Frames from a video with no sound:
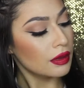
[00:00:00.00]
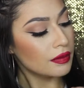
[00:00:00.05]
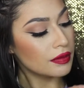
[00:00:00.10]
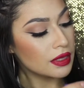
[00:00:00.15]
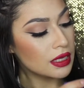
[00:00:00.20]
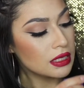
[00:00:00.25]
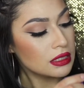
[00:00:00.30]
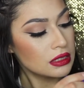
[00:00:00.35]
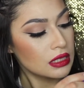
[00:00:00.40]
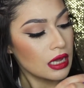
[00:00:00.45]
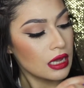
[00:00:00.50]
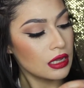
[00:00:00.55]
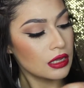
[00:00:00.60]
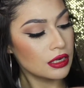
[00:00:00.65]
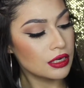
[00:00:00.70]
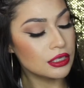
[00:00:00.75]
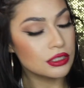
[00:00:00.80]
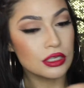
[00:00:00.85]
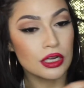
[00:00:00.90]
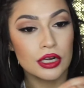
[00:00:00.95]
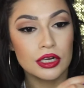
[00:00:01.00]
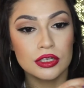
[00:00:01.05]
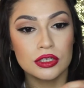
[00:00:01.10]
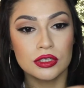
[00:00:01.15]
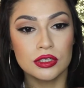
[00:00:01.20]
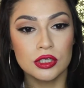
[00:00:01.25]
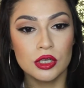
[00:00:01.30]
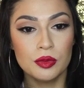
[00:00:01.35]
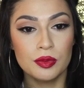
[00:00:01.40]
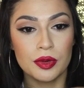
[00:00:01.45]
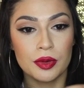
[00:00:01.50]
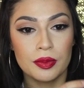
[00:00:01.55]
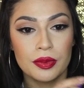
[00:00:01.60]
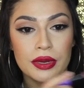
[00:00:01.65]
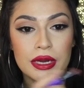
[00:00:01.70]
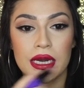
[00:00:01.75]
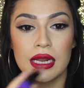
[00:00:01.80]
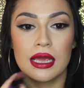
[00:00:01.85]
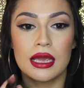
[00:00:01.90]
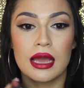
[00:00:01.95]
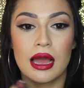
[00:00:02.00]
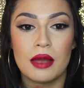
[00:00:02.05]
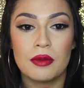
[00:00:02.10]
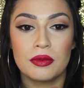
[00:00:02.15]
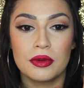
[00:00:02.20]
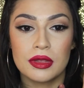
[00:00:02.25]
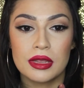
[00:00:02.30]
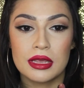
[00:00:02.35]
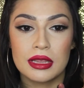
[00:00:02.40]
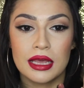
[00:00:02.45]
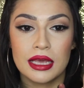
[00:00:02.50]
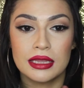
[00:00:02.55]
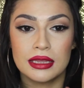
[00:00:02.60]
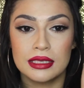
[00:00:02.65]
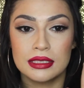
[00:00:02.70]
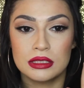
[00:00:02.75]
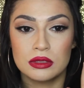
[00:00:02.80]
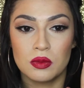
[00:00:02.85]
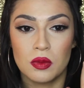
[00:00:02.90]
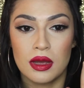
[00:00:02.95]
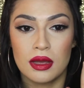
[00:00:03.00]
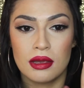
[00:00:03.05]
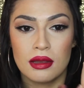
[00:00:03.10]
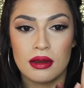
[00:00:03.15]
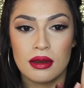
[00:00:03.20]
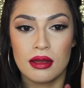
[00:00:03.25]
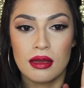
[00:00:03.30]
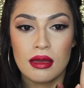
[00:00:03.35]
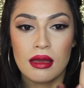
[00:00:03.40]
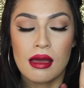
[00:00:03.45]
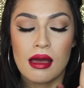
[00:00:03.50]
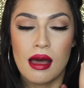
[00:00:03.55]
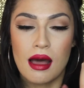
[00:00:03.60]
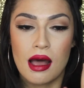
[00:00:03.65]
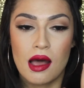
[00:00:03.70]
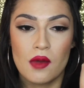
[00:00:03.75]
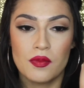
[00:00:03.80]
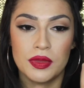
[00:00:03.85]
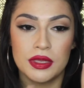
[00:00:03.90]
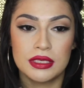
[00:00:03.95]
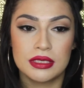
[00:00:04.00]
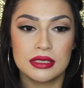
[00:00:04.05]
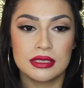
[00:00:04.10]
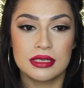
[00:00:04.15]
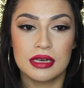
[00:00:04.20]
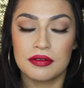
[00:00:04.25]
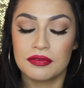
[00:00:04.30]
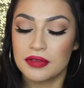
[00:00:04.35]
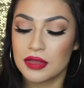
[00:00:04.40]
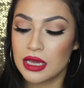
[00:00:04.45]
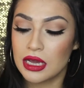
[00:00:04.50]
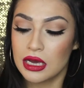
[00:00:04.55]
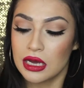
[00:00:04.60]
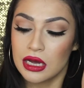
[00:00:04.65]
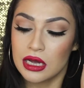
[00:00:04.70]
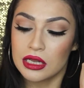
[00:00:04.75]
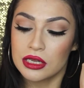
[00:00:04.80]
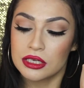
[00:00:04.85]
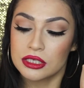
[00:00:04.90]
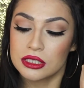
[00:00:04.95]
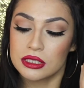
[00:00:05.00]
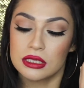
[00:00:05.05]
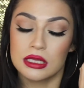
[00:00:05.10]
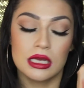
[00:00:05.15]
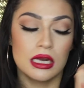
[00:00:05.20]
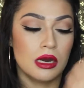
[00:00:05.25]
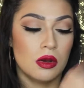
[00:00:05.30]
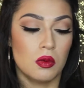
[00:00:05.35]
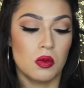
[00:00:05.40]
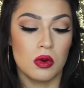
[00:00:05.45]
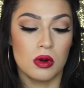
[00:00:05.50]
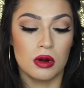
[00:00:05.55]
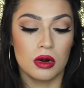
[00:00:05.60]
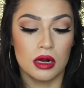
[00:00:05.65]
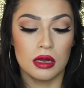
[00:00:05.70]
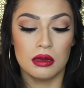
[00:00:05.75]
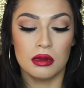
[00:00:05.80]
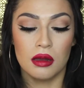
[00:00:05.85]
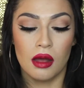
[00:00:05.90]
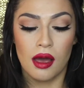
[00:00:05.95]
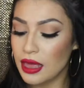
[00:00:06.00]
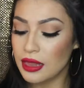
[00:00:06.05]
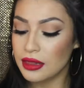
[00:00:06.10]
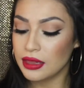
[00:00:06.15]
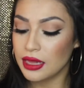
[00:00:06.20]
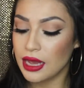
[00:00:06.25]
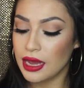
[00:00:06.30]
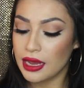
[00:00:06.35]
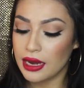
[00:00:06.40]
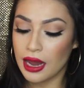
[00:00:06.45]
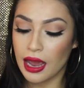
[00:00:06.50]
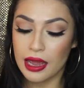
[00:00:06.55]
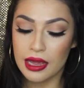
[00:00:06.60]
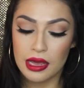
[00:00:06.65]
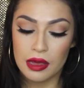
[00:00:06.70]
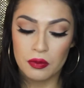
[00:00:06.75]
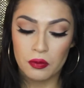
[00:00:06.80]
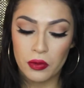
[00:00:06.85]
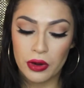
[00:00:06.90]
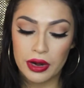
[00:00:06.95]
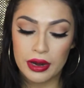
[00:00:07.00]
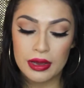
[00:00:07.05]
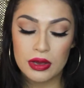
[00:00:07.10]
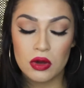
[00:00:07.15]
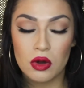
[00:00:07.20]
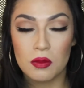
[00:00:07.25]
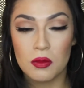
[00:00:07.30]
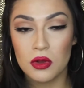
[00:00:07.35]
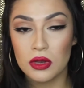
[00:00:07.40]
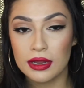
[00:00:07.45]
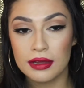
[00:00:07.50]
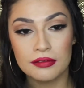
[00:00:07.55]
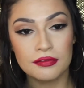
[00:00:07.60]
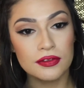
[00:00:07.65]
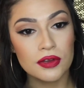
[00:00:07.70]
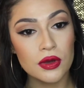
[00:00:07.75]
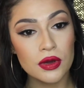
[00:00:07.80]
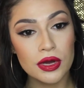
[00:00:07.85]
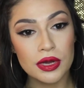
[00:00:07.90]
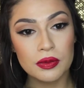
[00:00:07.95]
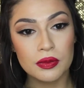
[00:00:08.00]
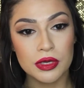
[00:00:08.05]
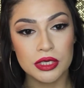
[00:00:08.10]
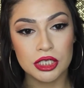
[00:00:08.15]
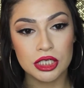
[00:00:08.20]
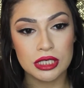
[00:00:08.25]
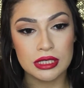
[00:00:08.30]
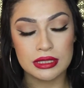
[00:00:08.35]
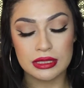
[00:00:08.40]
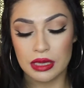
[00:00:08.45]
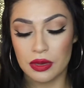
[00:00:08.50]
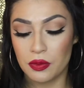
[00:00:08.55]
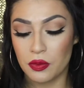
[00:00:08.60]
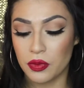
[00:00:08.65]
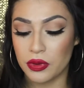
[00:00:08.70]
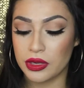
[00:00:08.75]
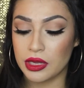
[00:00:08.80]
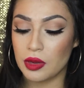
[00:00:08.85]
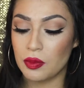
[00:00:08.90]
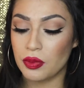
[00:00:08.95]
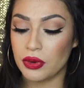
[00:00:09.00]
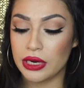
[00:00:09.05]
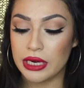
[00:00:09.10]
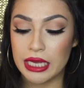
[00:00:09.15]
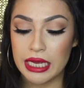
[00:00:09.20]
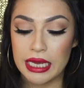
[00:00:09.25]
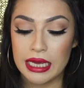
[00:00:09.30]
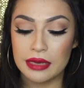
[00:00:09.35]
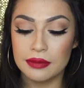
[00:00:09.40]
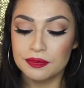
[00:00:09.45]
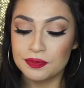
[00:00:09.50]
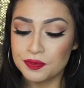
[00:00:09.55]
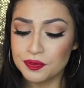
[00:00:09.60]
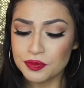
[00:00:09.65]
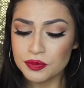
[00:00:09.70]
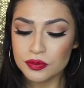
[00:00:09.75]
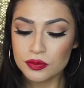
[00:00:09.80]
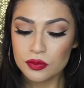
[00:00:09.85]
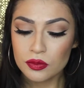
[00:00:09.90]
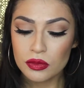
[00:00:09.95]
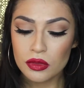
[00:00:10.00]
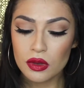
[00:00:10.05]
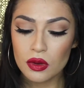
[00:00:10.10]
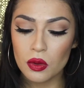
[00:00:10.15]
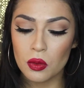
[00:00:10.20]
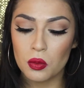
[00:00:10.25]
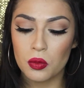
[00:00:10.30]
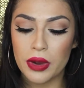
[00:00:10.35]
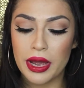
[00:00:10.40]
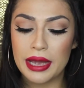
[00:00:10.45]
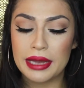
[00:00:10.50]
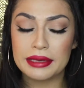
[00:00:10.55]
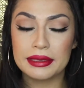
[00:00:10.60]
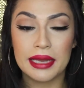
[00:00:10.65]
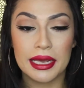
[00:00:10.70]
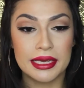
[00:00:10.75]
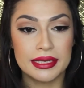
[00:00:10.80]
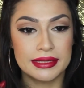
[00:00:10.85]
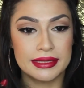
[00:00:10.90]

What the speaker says: These colors are super pretty. I really like this one. This is definitely a color Selena wore a lot. And then I am wearing Como La Flor, which is a really pretty red, like